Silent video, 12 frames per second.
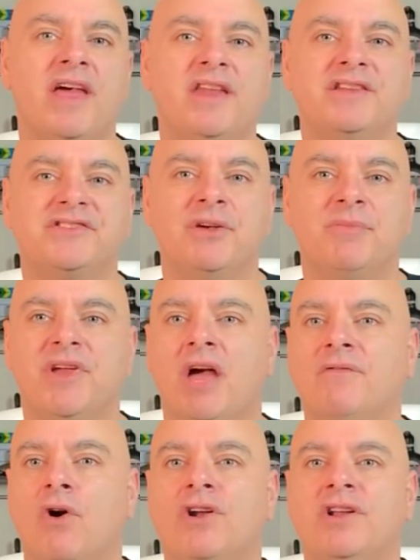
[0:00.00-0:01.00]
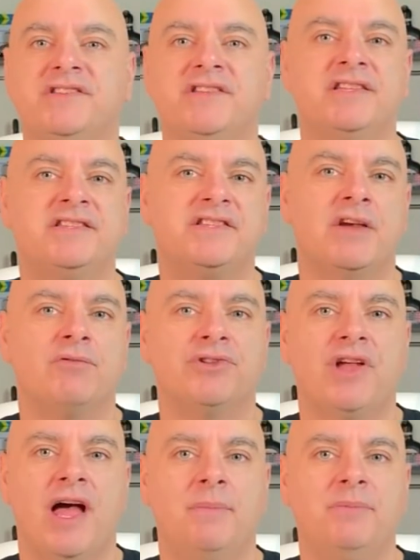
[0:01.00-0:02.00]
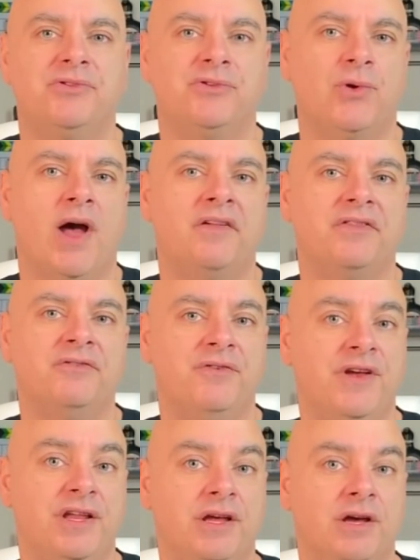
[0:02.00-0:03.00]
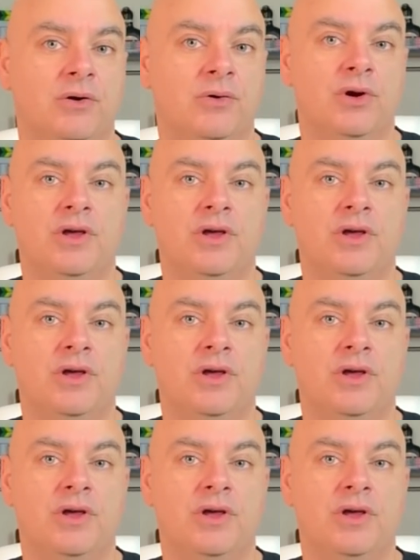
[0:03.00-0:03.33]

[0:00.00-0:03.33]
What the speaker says: 10 is something I've already said several times throughout the video.